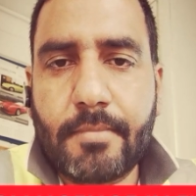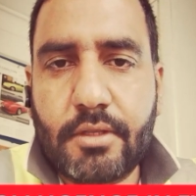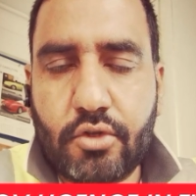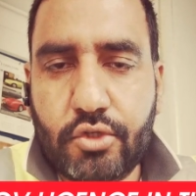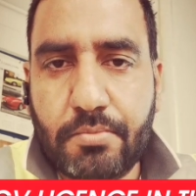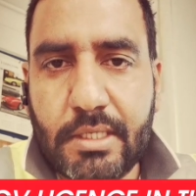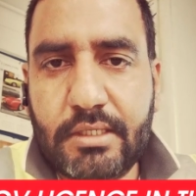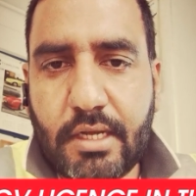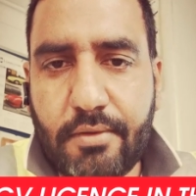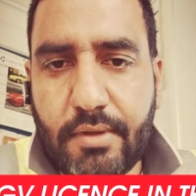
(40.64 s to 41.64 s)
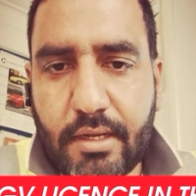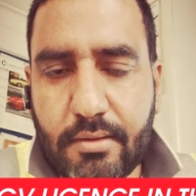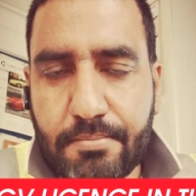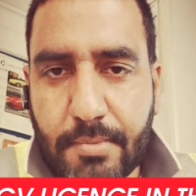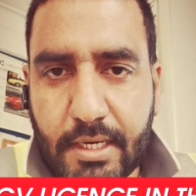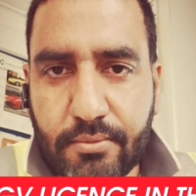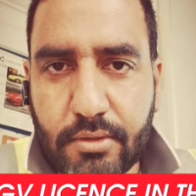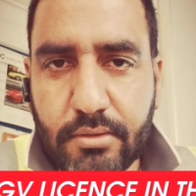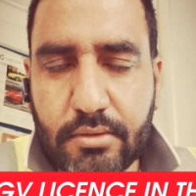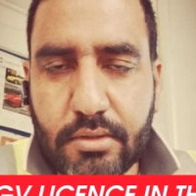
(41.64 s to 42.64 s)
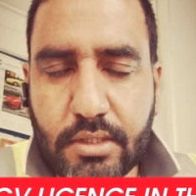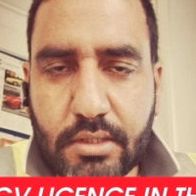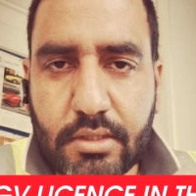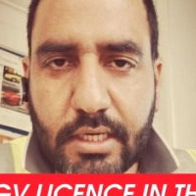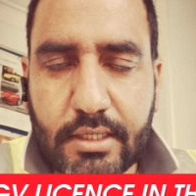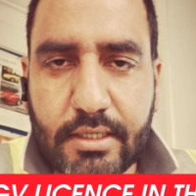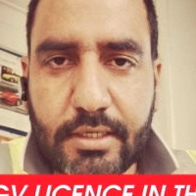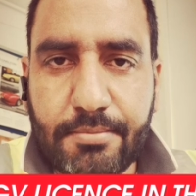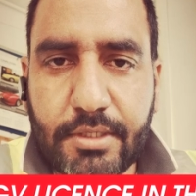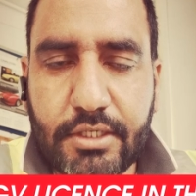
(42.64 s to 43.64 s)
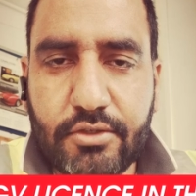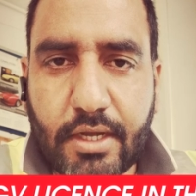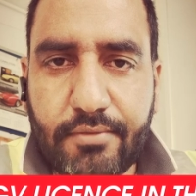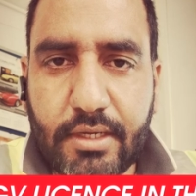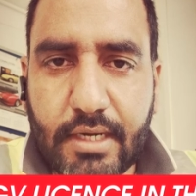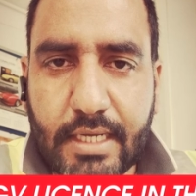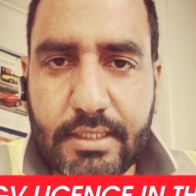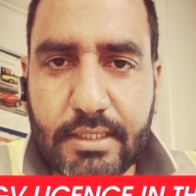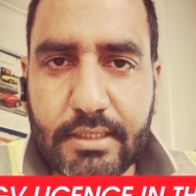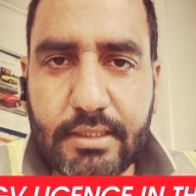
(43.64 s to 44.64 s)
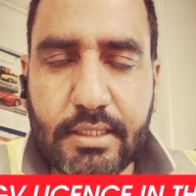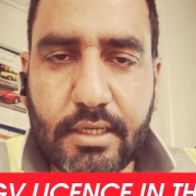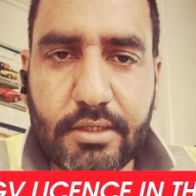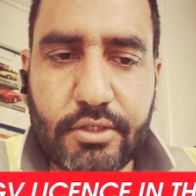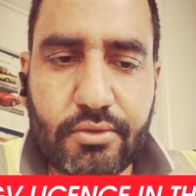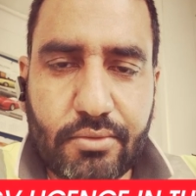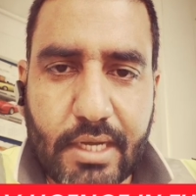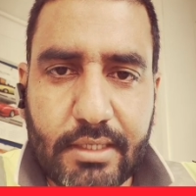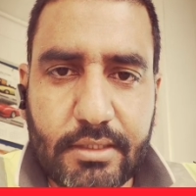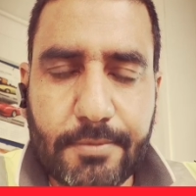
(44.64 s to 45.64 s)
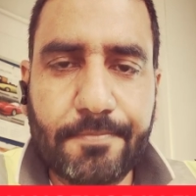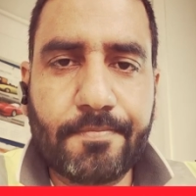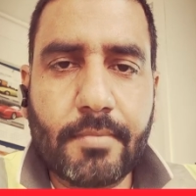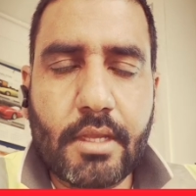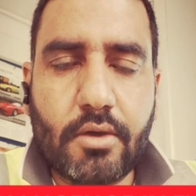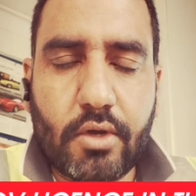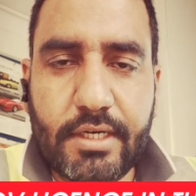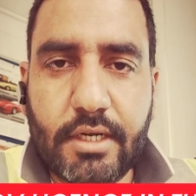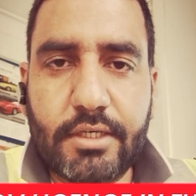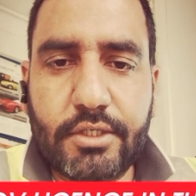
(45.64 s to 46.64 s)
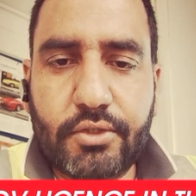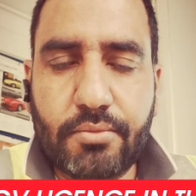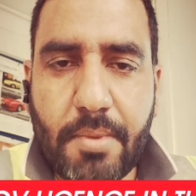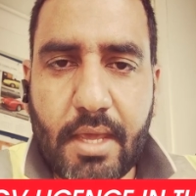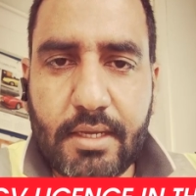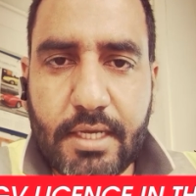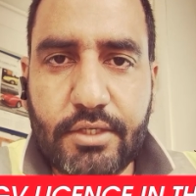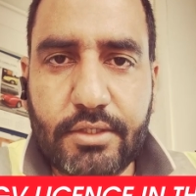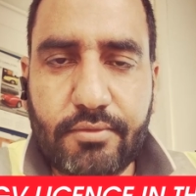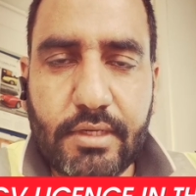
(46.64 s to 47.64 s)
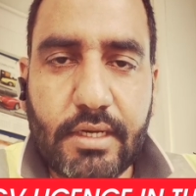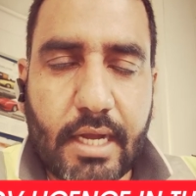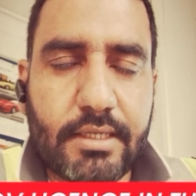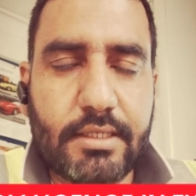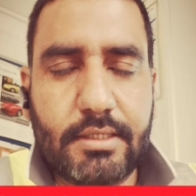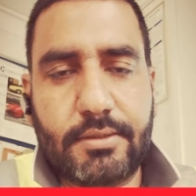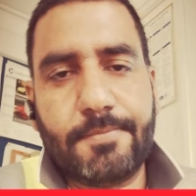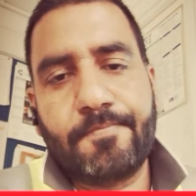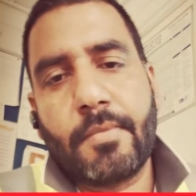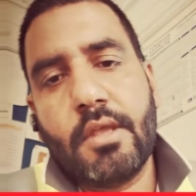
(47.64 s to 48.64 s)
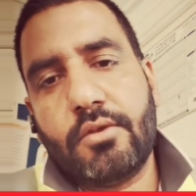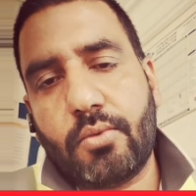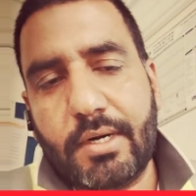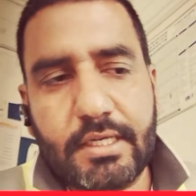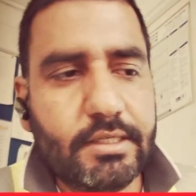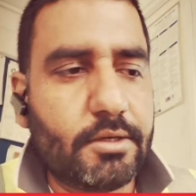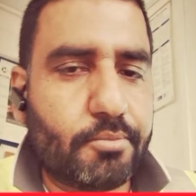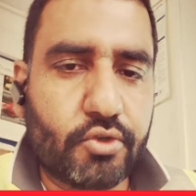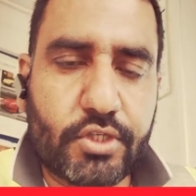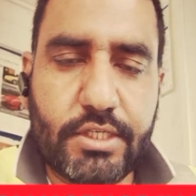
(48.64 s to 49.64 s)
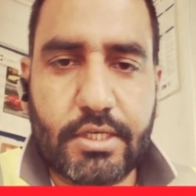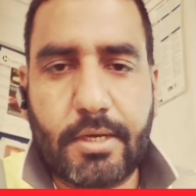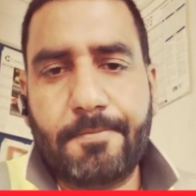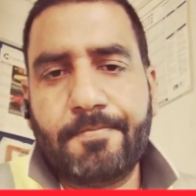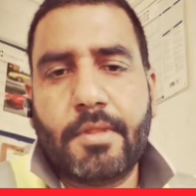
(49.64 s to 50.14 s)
So you must have manual category B driving license in order to get or in order to make HGV license. So what is the procedure?